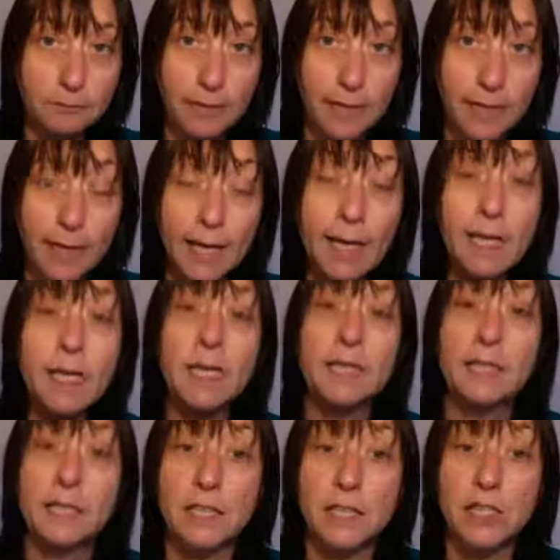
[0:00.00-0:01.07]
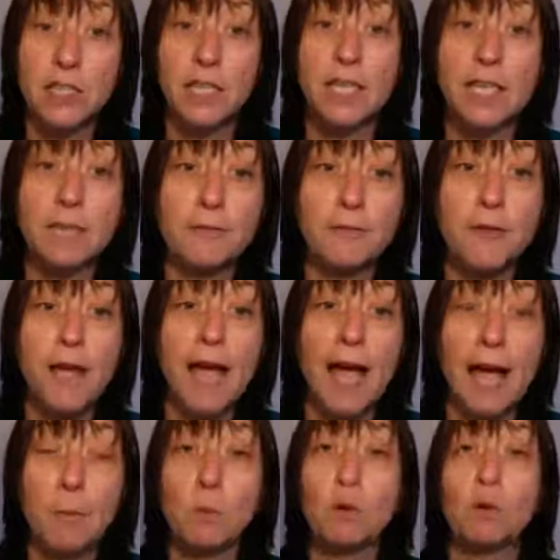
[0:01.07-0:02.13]
Yeah, they'll achieve
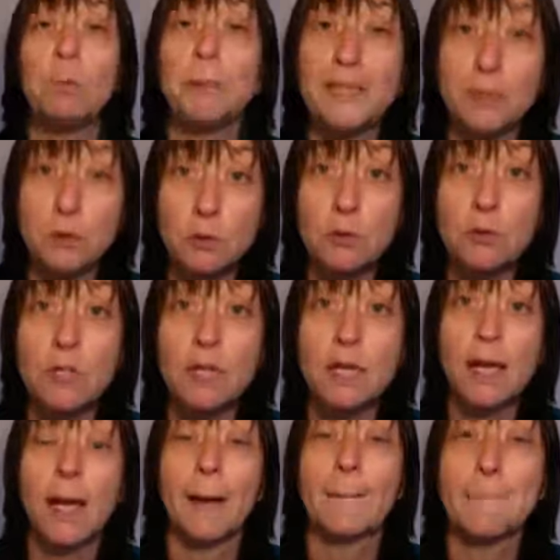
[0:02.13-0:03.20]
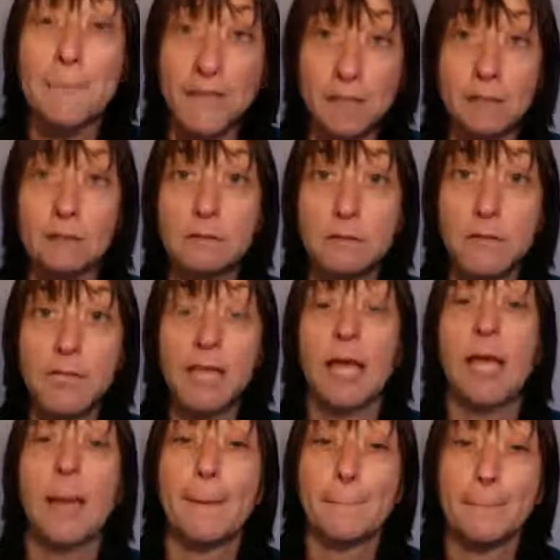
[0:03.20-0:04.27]
and will build and build
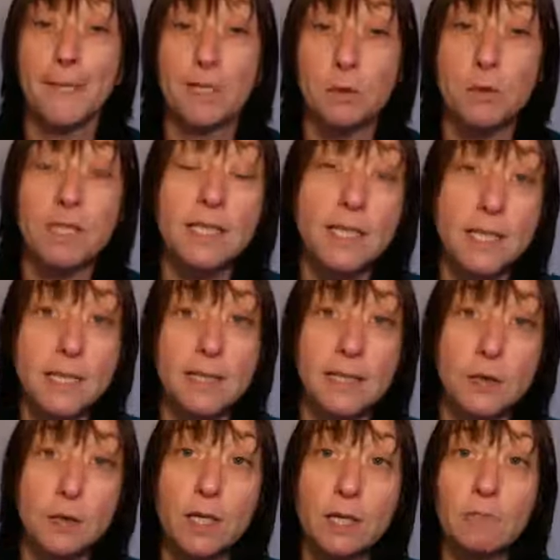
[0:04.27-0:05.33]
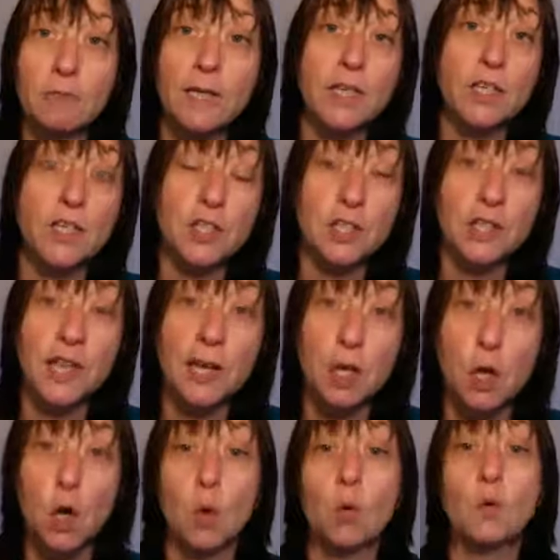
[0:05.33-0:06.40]
and build until they reach their
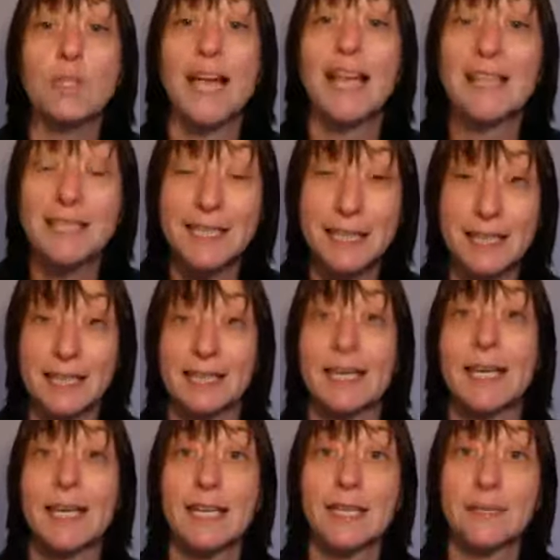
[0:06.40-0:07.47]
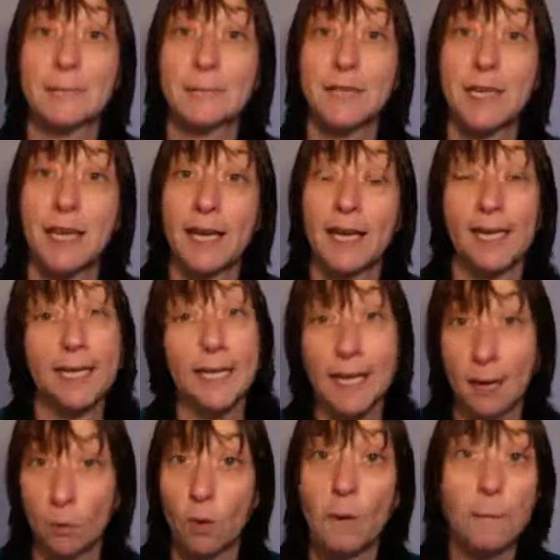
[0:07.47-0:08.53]
goals and succeed, yeah, in
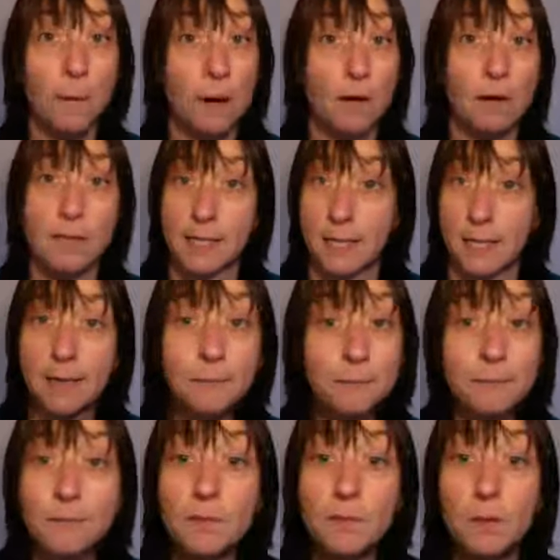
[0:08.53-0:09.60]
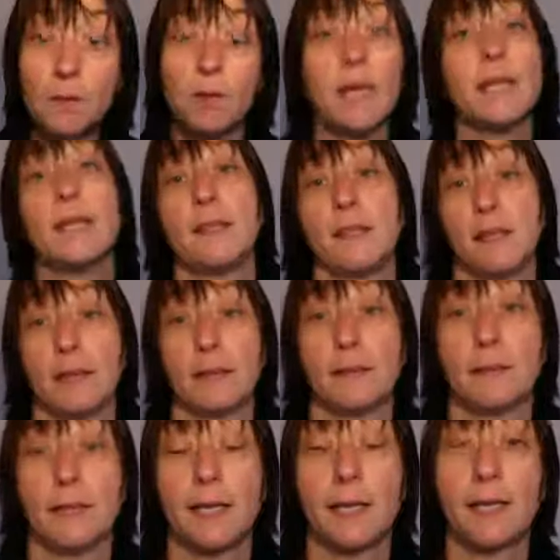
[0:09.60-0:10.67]
network marketing or anything.
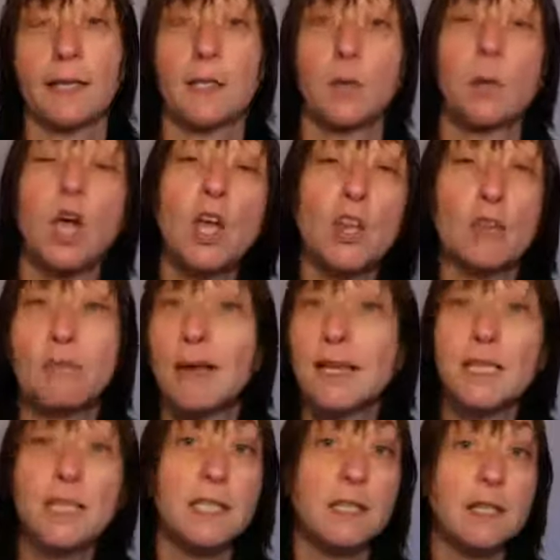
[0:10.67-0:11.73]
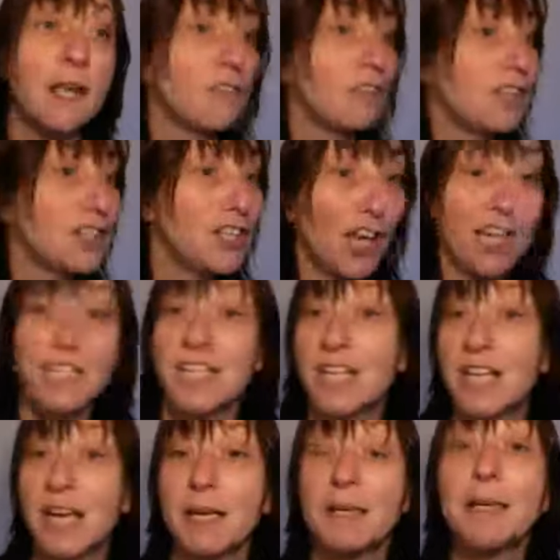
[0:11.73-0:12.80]
Yeah, so the rest,
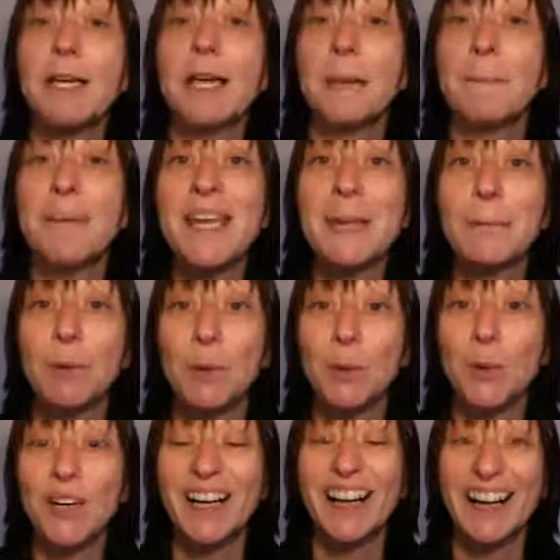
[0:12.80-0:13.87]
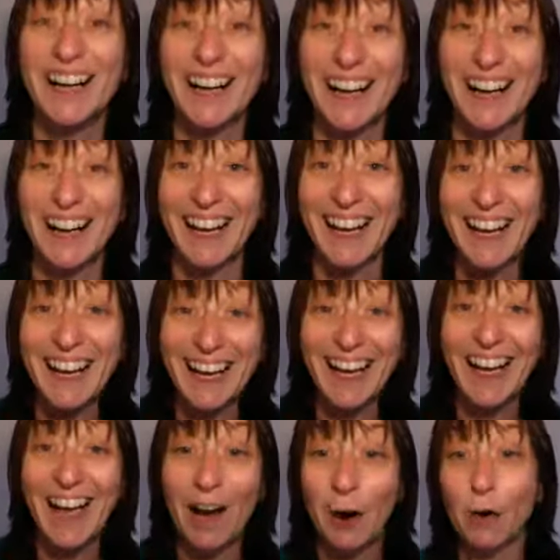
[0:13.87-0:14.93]
ninety-nine people
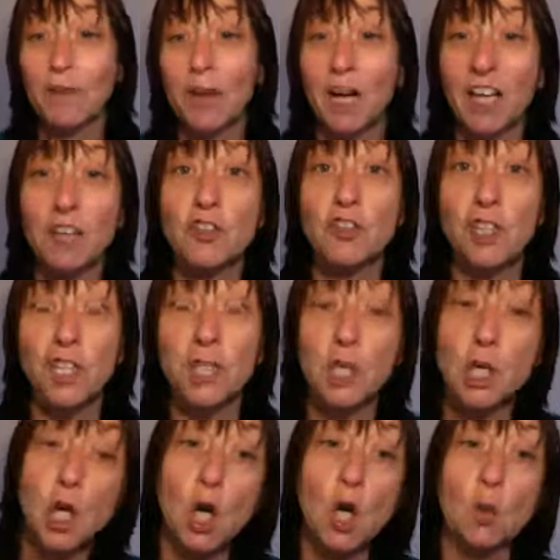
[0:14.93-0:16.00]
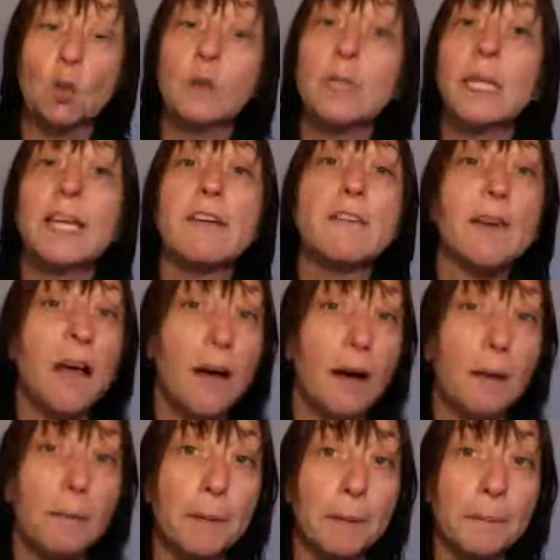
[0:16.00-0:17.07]
out of a hundred will give
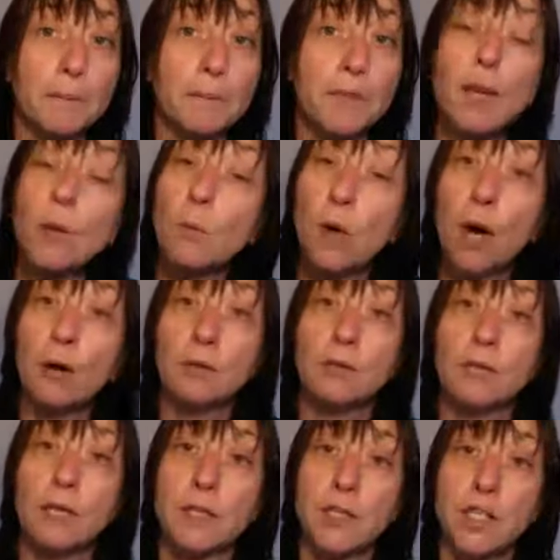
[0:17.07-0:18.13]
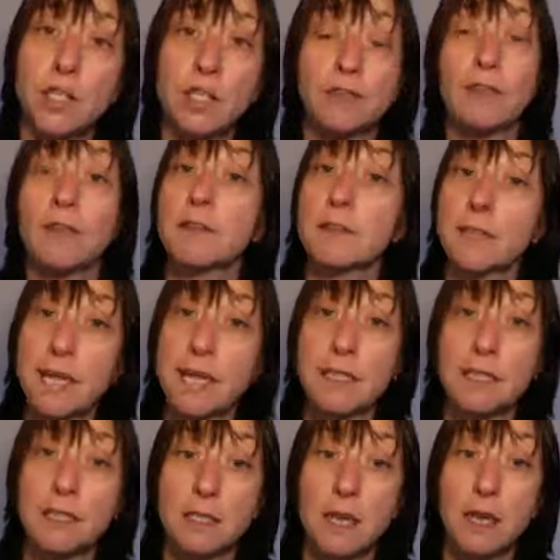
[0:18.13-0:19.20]
up. They won't achieve, they'll stay
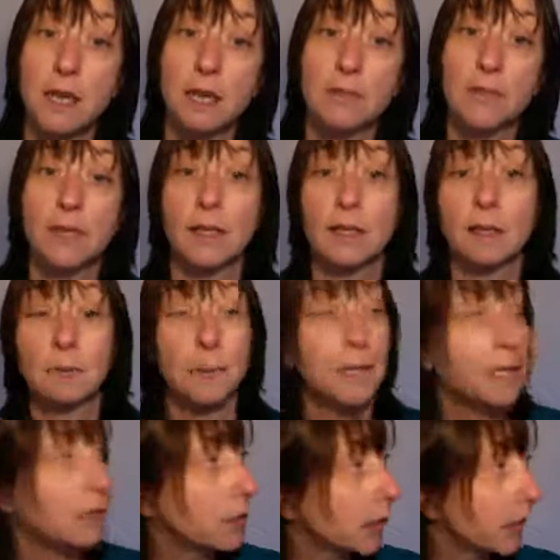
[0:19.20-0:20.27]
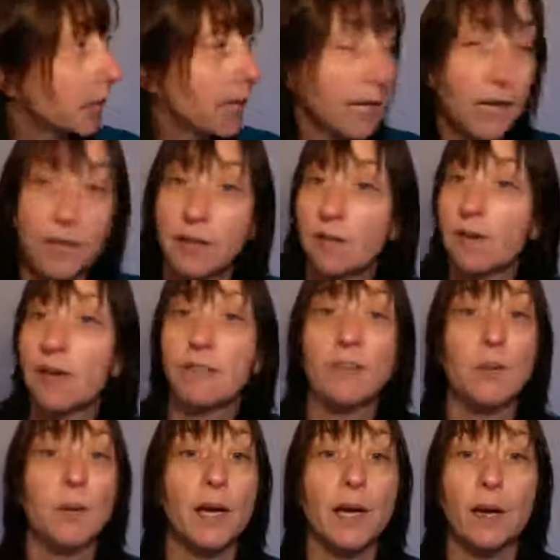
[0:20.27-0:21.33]
stuck, they'll be looking here, there and
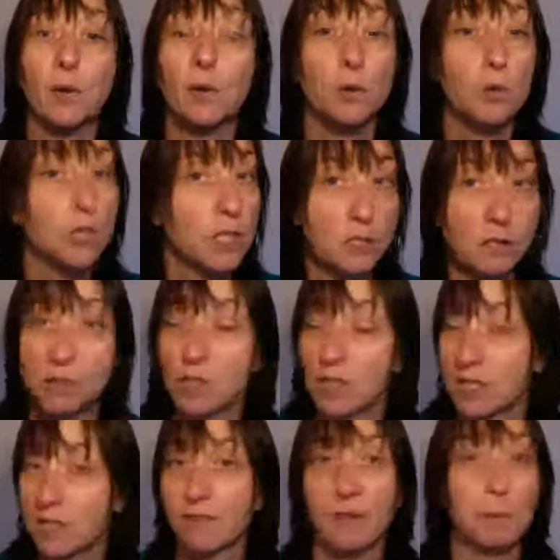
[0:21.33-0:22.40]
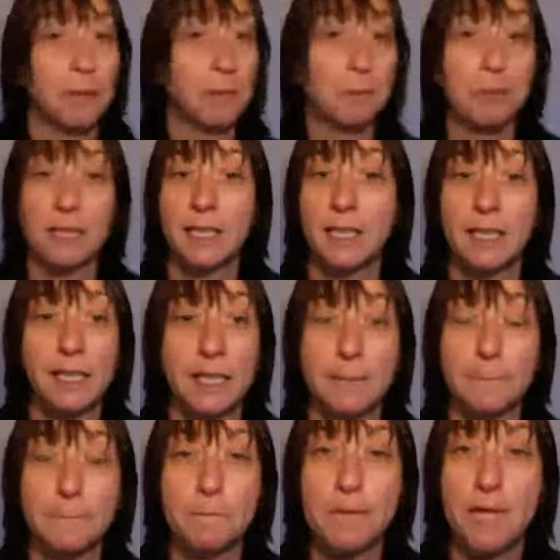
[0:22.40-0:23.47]
everywhere, or just, just give up
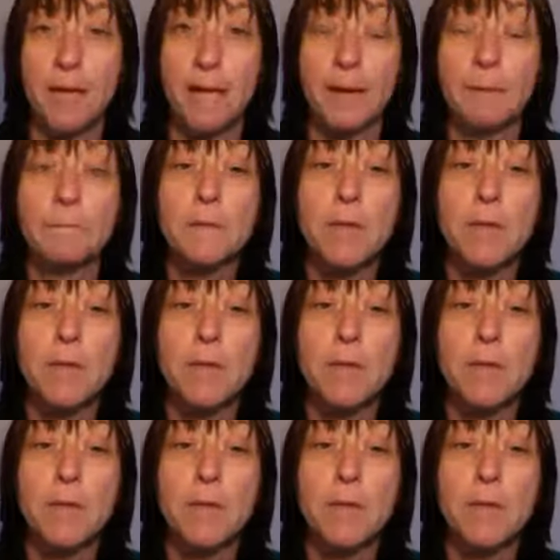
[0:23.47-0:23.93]
completely, yeah?